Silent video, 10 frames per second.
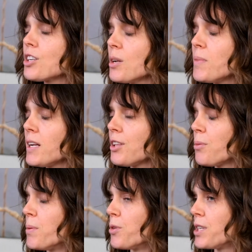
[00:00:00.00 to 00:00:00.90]
going to be a little
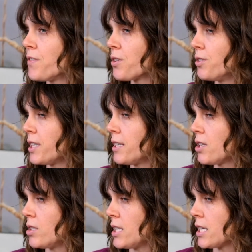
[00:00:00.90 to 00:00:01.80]
bit more difficult to get
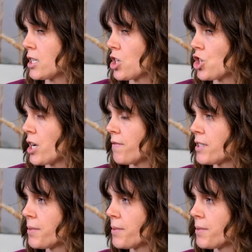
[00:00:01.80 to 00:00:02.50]
those things to shift.